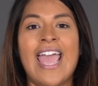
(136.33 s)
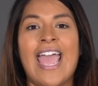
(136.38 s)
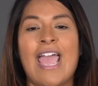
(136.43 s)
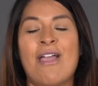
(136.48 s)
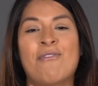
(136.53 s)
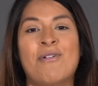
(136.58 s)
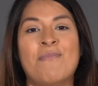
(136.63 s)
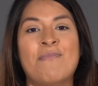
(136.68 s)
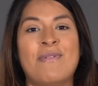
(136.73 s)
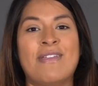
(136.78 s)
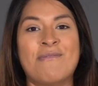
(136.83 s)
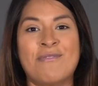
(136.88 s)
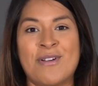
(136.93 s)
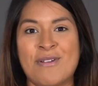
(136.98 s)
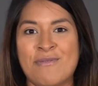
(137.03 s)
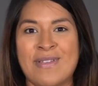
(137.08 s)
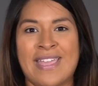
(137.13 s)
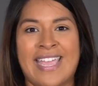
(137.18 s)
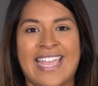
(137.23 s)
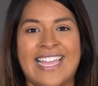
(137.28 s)
And when
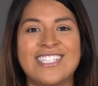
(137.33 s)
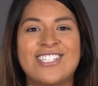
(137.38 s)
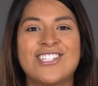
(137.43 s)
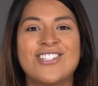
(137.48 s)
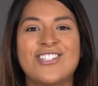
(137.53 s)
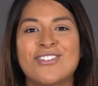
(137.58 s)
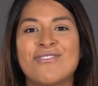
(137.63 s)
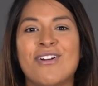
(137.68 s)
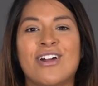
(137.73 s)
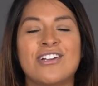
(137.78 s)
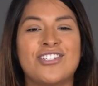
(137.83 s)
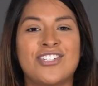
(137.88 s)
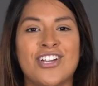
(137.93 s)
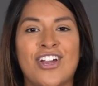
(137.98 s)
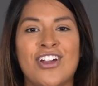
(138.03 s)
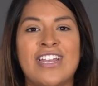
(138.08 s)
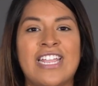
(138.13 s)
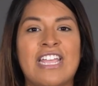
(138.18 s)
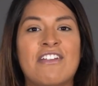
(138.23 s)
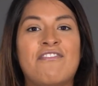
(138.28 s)
we begin to do our
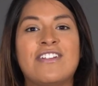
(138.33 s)
journey,